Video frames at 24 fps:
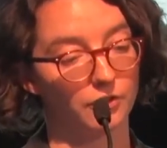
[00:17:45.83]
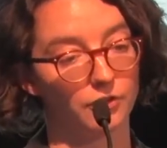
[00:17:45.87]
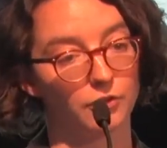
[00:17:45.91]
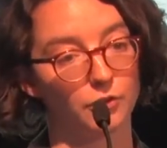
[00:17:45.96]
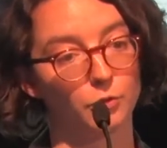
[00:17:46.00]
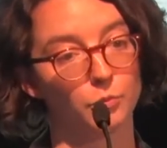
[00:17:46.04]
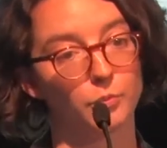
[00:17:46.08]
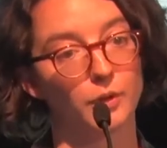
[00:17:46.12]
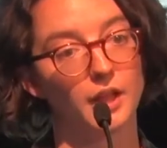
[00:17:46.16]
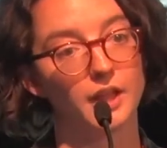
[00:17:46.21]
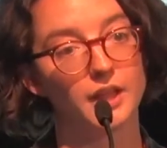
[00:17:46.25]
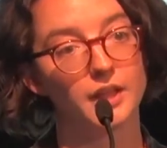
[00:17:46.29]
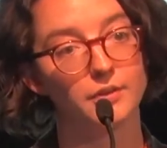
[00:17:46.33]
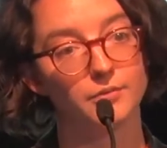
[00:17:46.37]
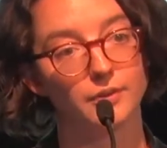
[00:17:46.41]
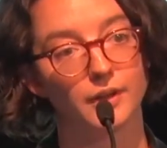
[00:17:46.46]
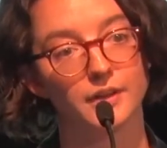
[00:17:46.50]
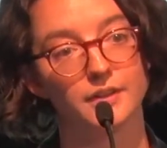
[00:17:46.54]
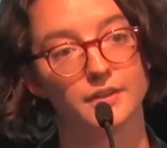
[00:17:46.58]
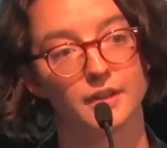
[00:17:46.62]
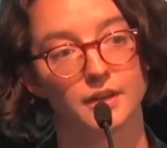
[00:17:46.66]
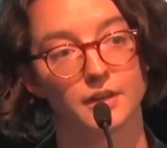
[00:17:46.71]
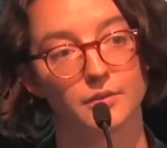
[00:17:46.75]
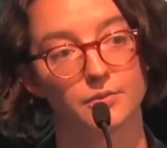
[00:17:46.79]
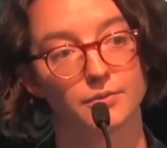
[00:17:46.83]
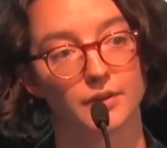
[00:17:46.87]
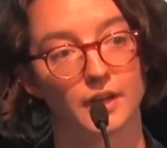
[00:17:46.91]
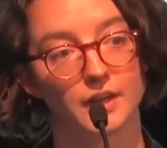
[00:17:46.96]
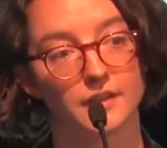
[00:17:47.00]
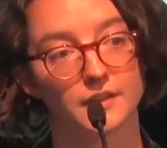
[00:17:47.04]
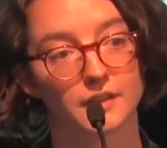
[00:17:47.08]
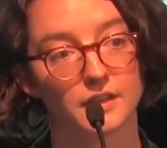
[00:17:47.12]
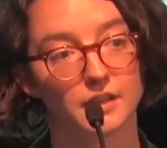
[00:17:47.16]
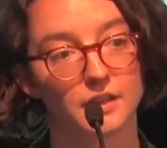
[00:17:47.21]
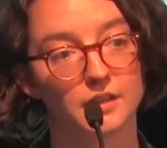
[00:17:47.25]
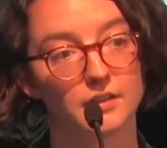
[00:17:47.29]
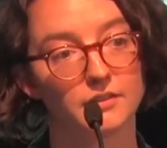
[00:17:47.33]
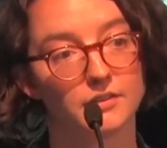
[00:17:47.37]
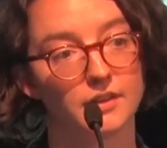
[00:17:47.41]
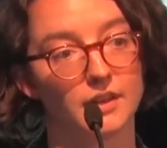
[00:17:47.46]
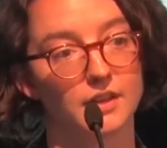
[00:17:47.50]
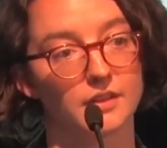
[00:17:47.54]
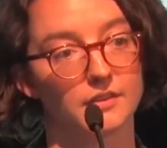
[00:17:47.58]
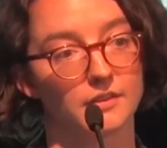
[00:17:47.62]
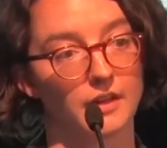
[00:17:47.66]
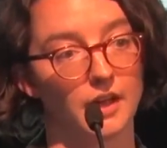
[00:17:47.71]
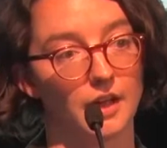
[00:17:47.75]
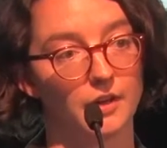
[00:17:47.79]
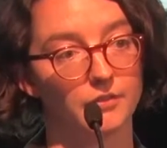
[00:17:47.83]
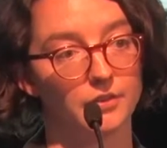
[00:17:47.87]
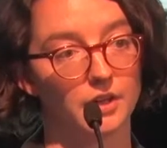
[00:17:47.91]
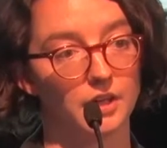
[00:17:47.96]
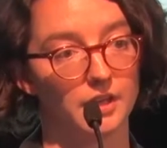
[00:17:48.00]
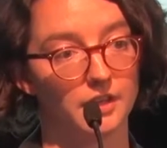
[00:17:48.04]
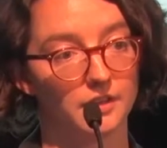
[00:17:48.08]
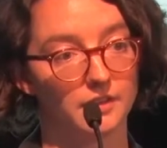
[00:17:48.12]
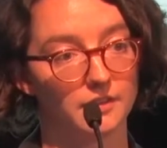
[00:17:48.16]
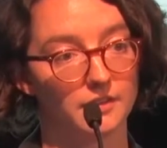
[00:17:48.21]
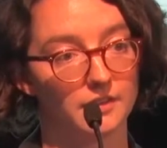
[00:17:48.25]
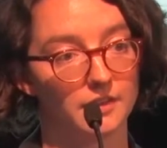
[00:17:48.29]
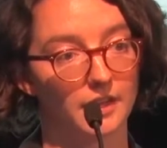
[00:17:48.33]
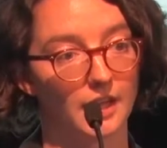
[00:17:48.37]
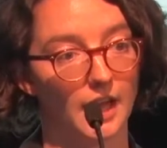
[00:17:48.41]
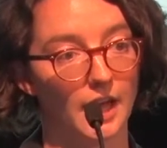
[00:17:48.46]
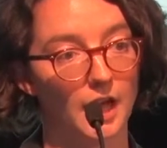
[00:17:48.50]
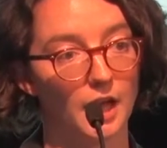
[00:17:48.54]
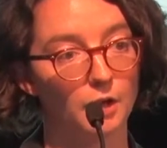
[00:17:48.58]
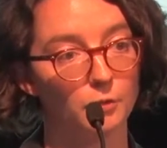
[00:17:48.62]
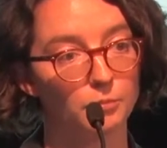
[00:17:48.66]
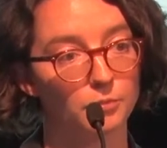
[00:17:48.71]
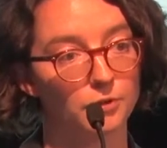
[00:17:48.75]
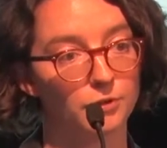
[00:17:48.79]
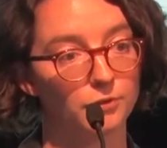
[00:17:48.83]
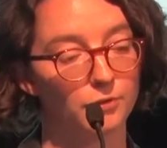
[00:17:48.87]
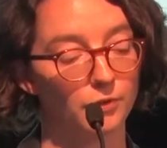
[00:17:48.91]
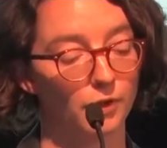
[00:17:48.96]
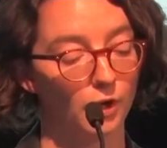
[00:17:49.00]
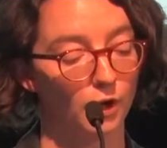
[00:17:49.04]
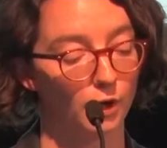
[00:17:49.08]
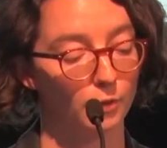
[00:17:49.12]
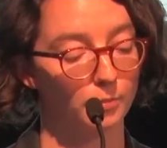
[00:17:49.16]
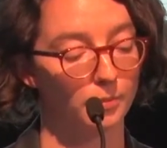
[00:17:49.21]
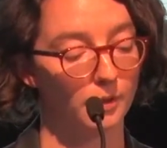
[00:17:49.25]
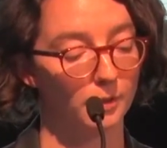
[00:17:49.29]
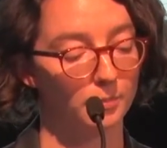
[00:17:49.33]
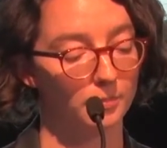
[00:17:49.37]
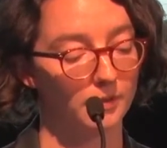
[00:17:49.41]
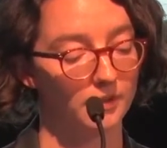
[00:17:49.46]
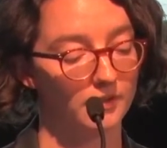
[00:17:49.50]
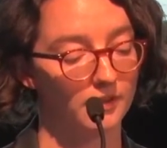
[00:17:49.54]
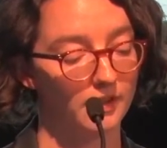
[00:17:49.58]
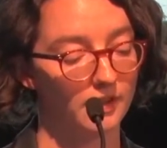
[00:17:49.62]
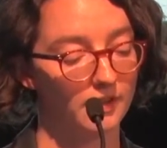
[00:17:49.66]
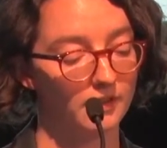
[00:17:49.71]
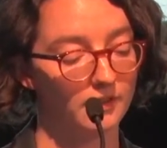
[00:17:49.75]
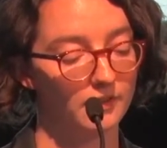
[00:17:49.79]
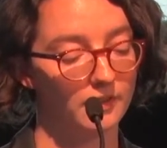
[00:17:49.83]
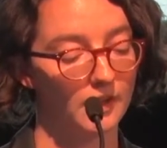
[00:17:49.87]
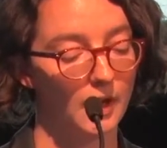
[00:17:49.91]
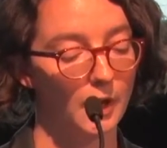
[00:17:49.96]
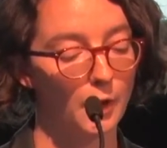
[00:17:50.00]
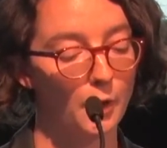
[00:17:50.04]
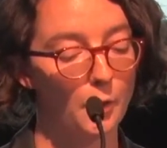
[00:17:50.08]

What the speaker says: So while I've identified these as evidence gaps for our purposes,